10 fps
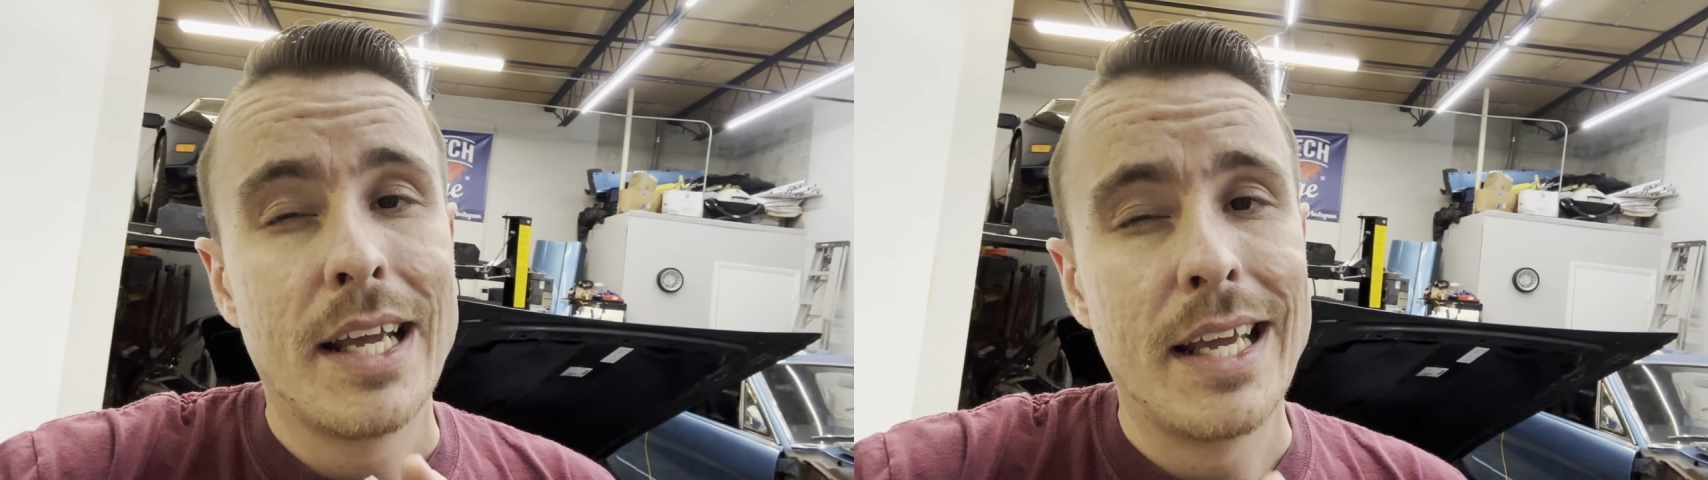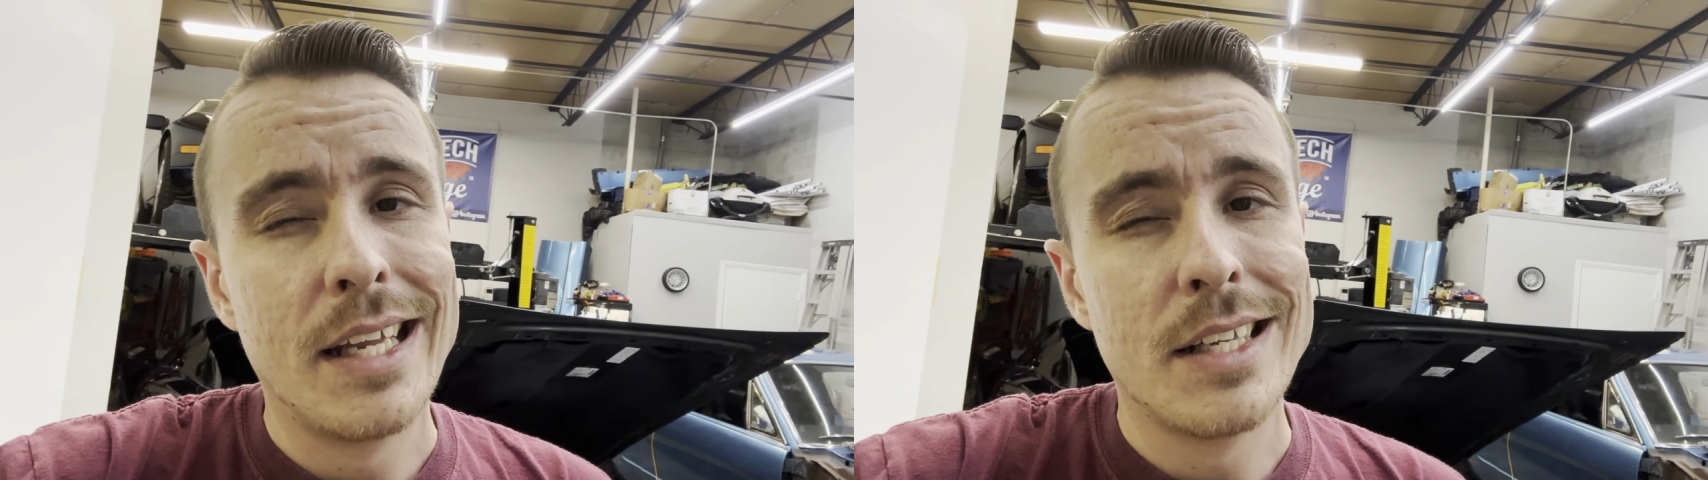
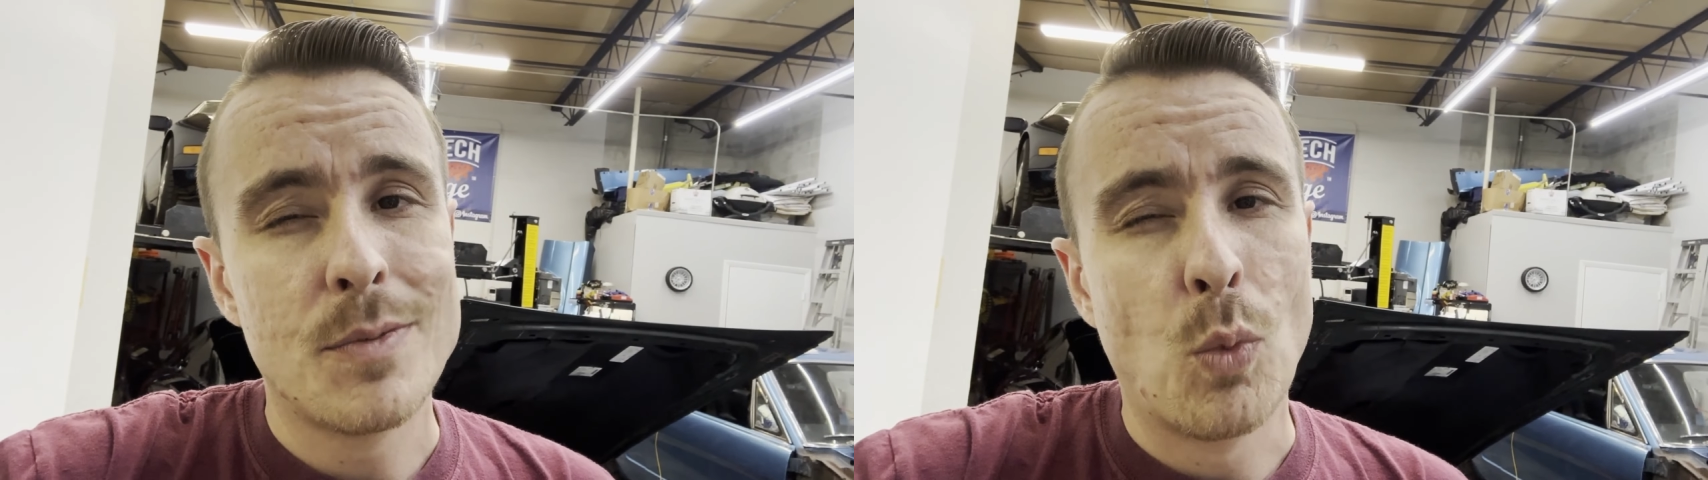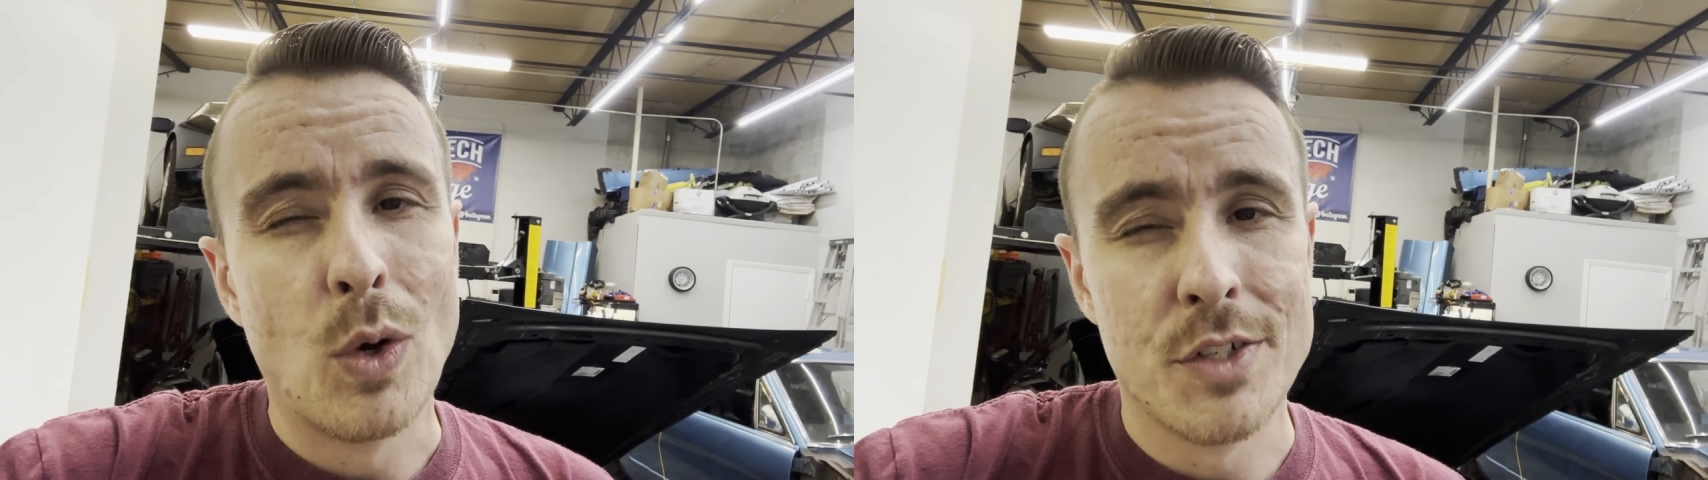It
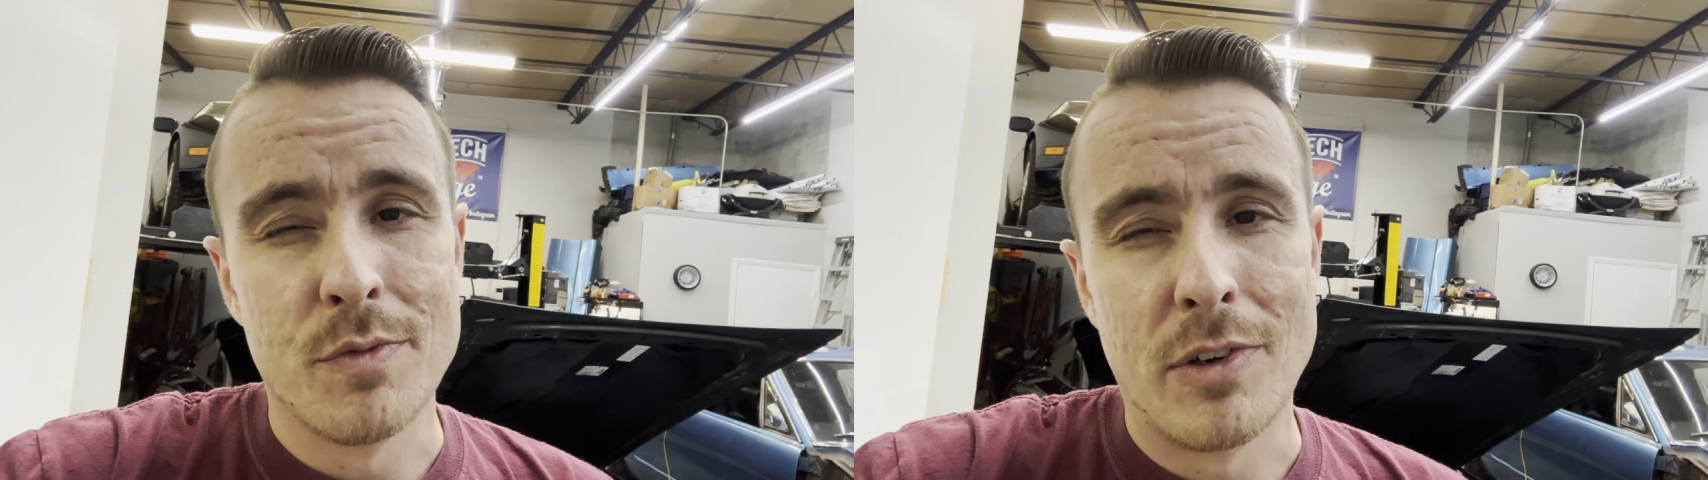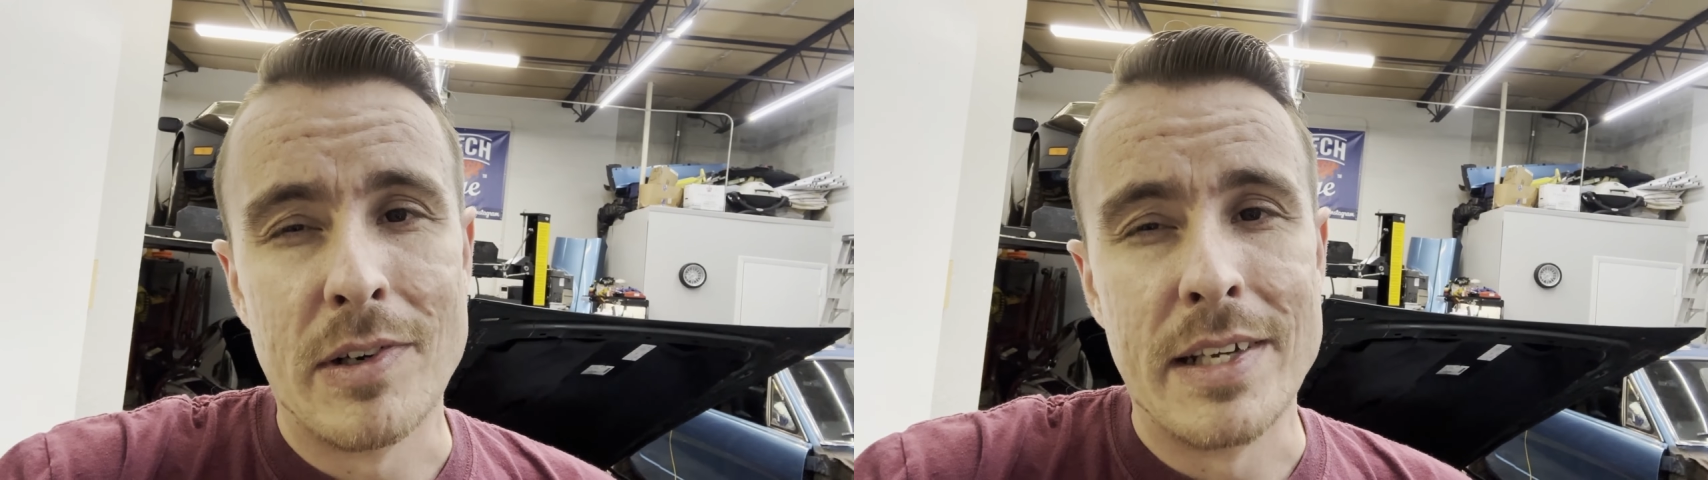wasn't
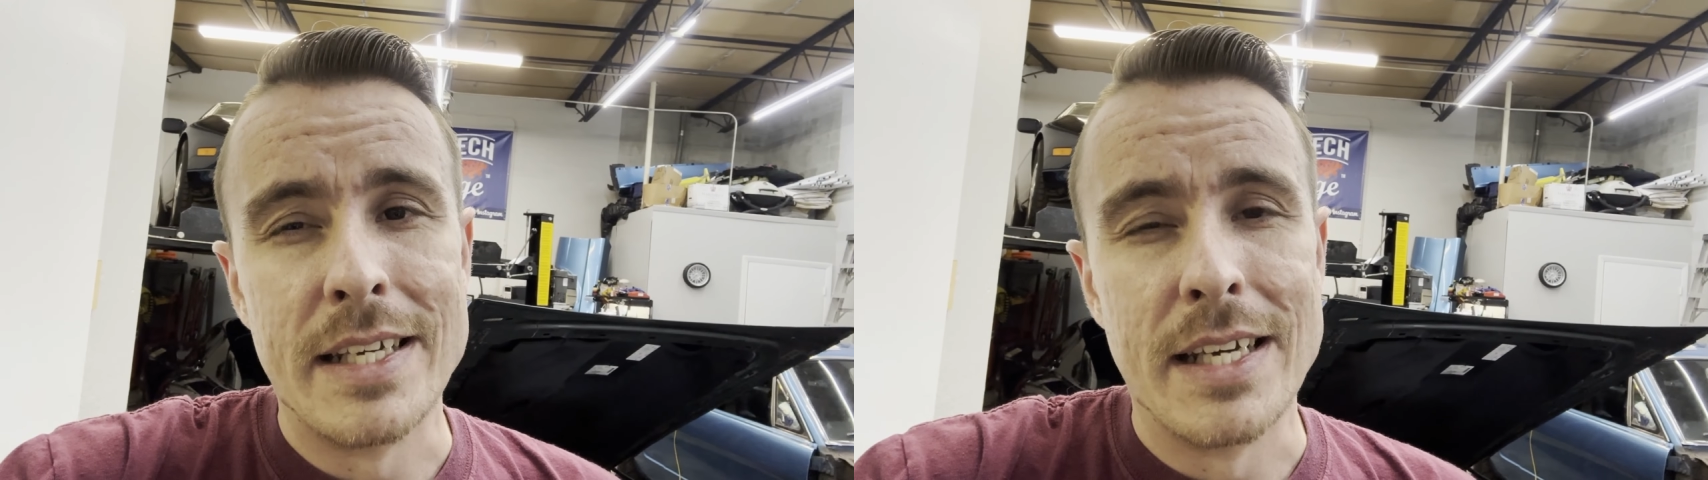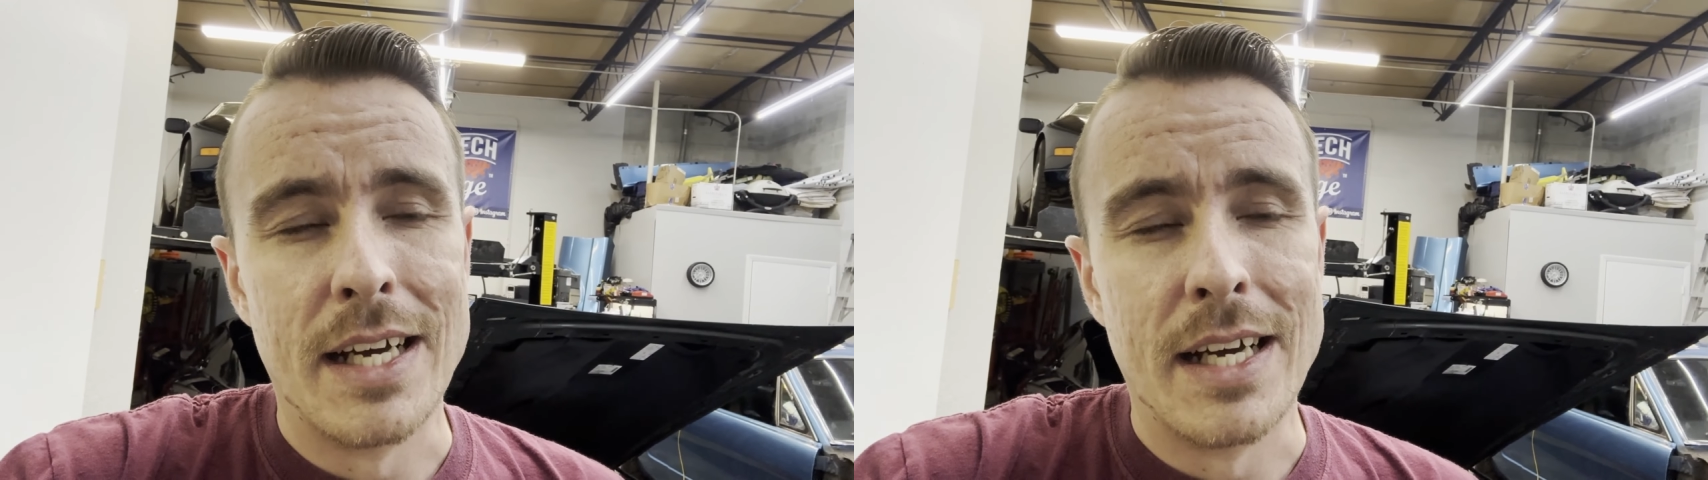very